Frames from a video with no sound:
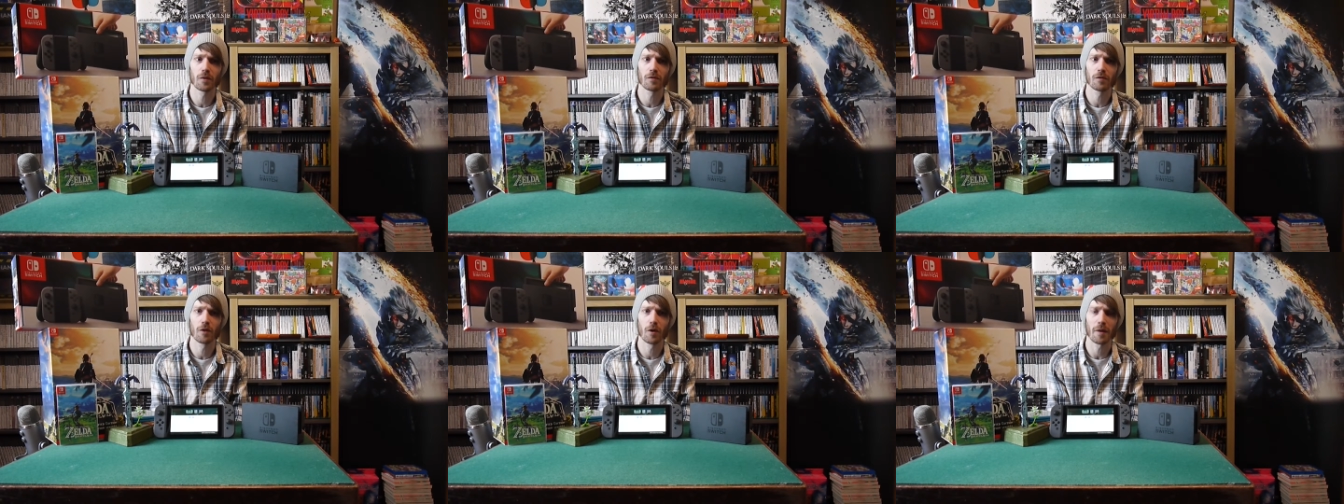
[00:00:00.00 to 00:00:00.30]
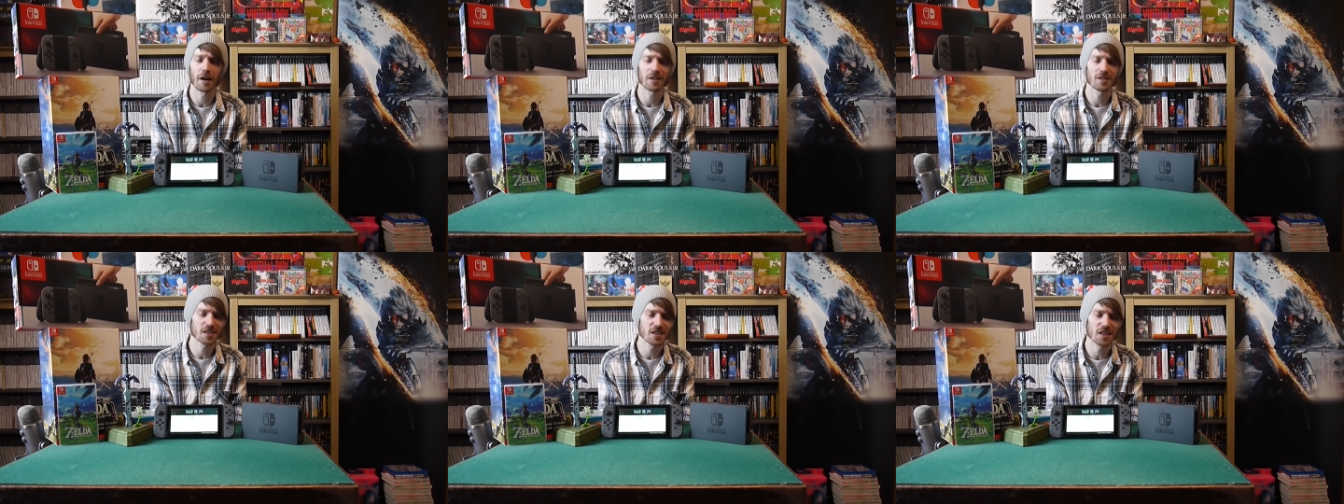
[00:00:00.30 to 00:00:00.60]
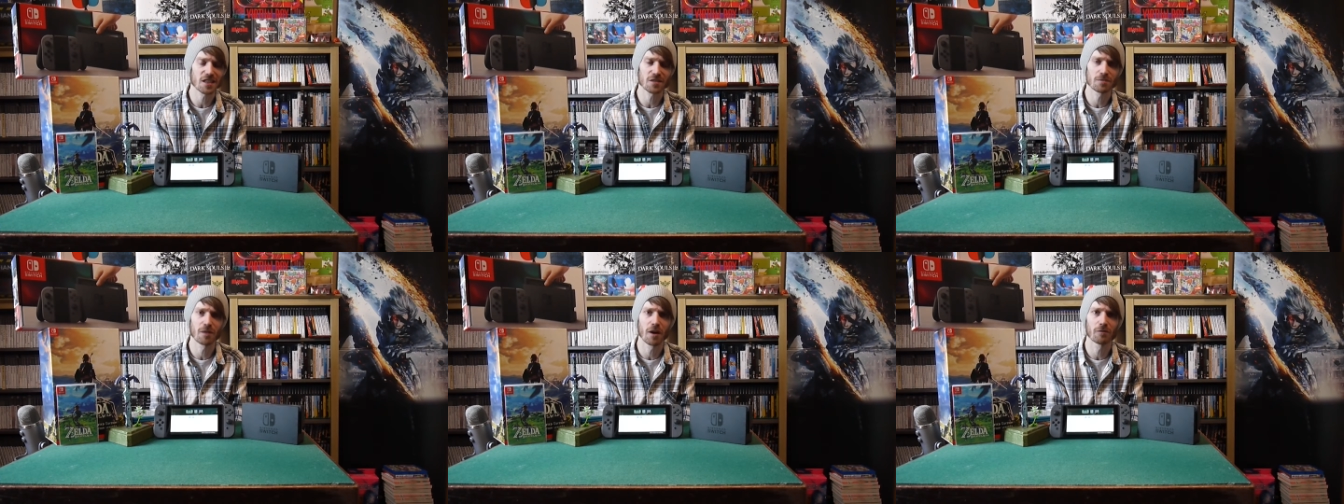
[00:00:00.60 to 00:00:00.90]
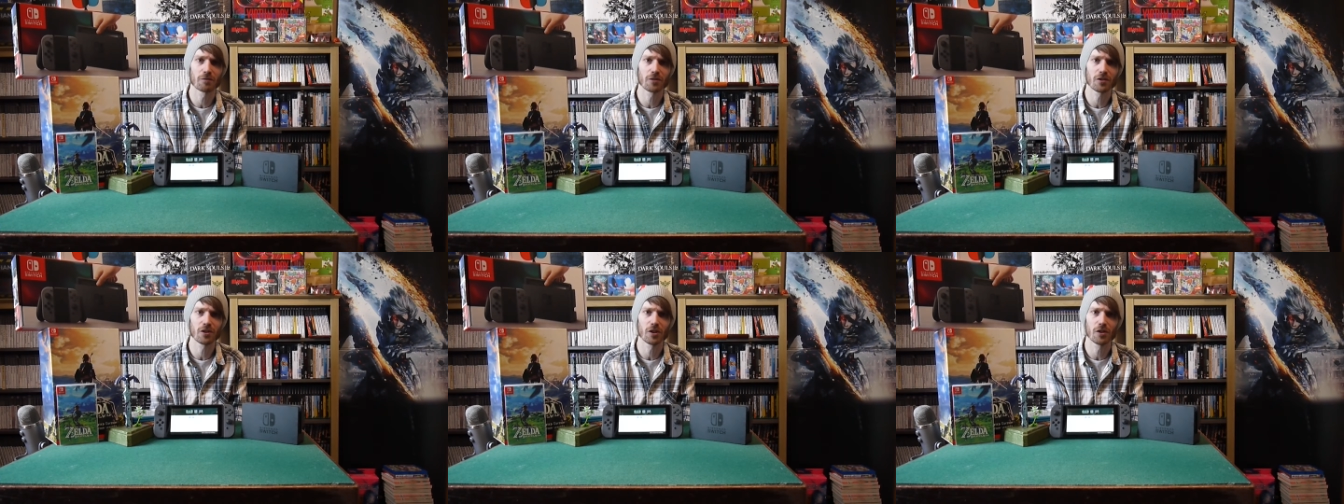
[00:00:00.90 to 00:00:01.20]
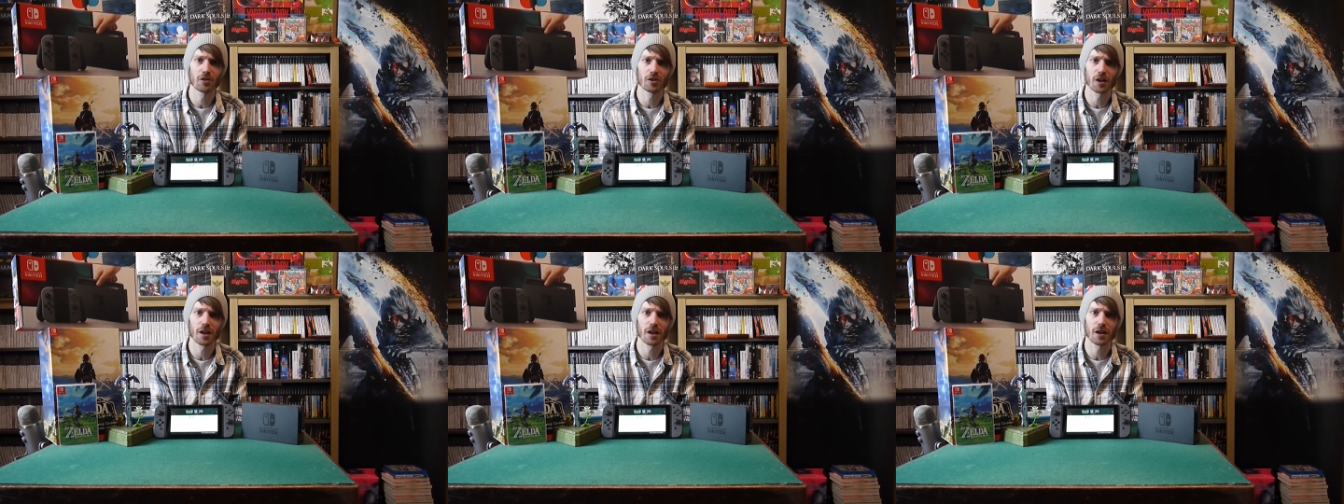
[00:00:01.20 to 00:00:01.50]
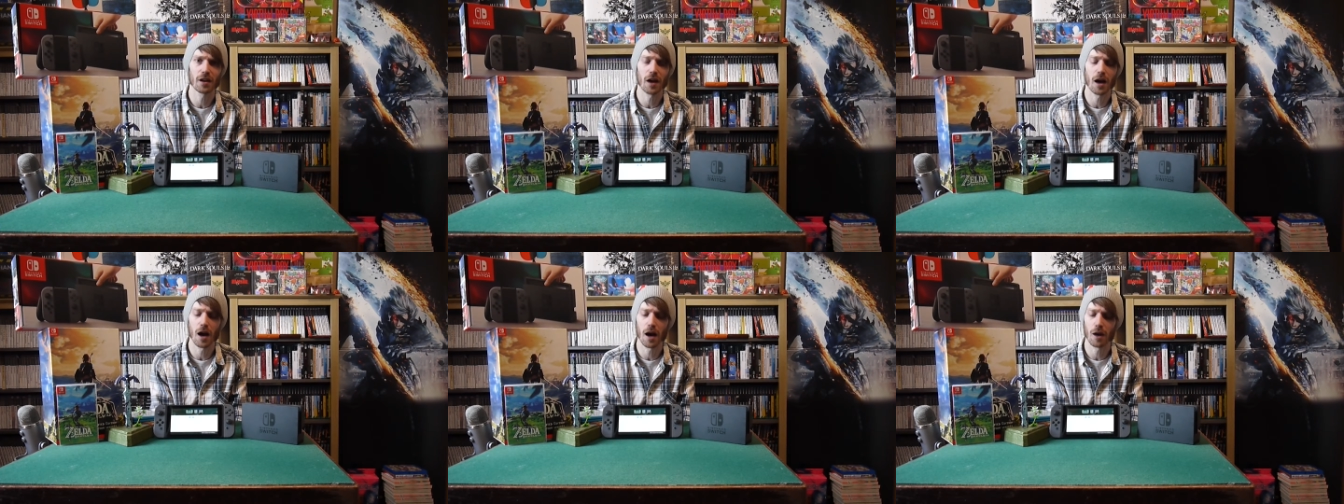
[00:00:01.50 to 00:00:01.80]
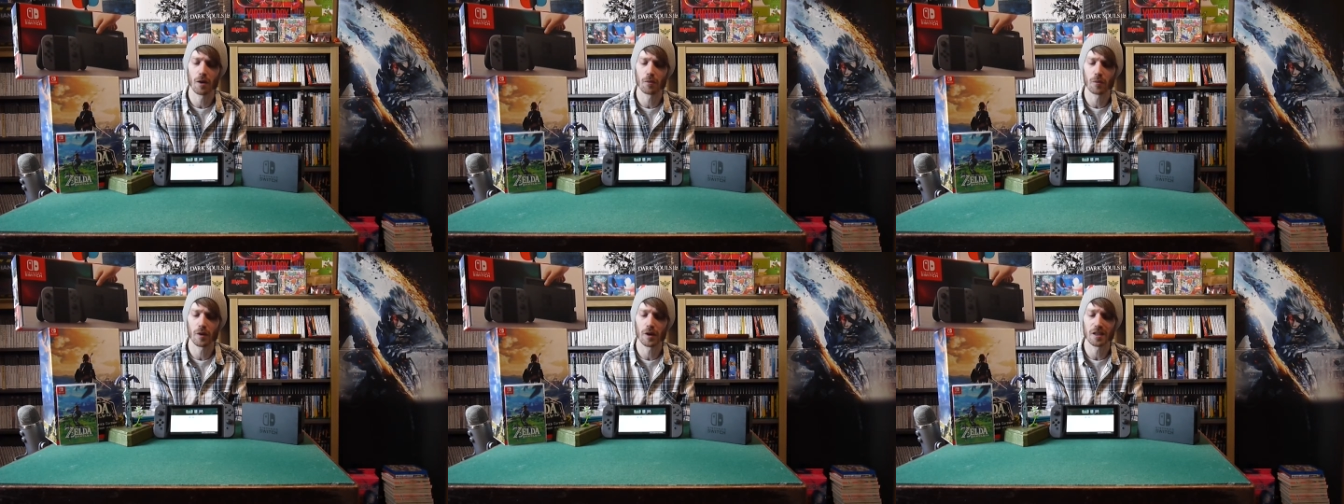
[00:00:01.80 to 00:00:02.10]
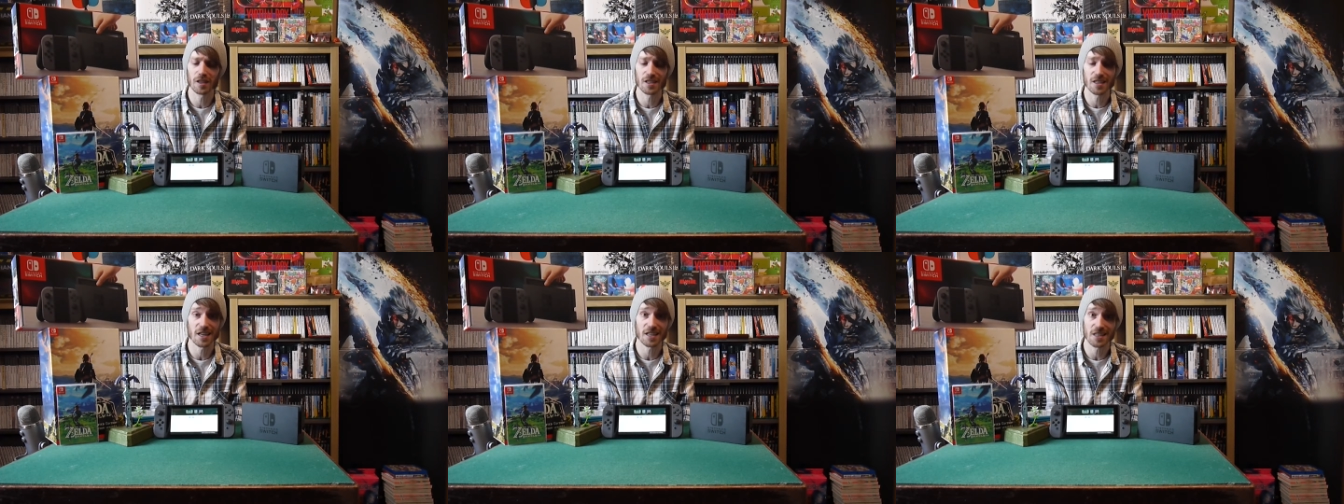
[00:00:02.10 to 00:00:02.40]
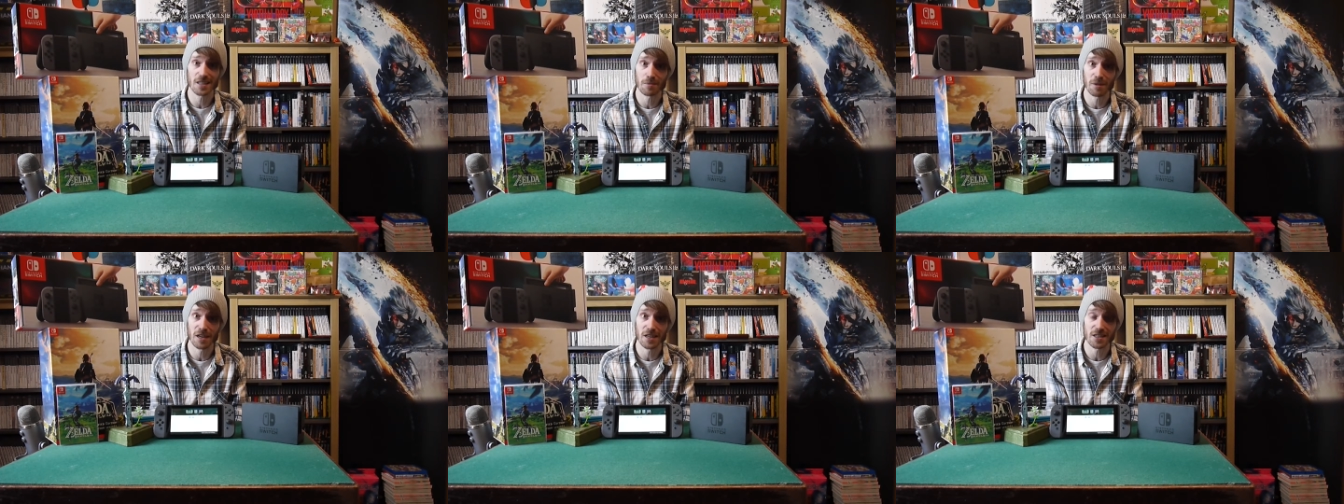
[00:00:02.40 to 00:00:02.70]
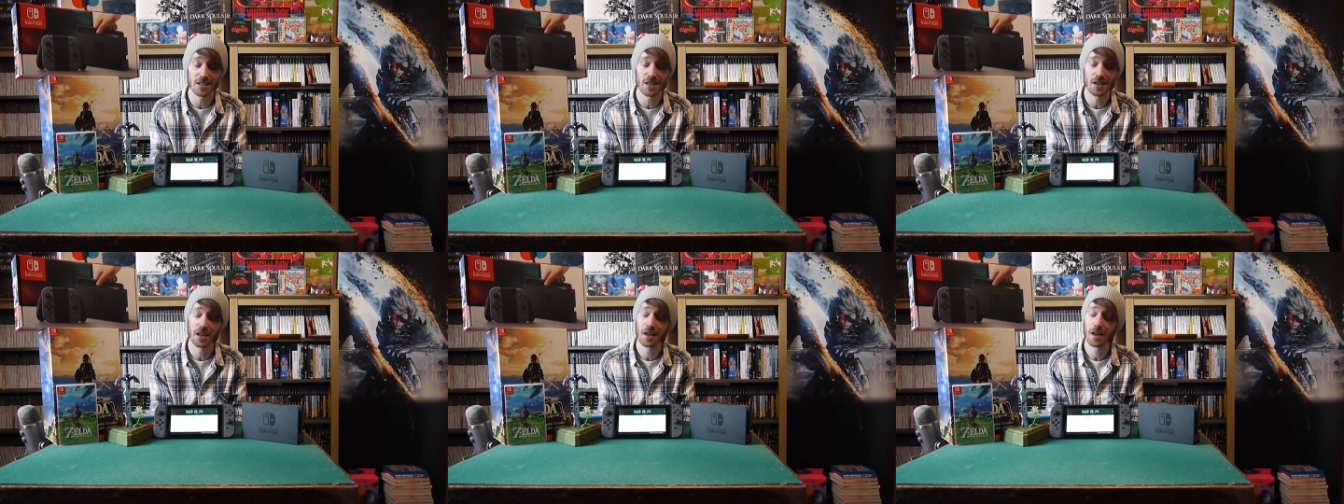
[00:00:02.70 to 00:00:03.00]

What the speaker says: for about 6 months usually, which takes the piss.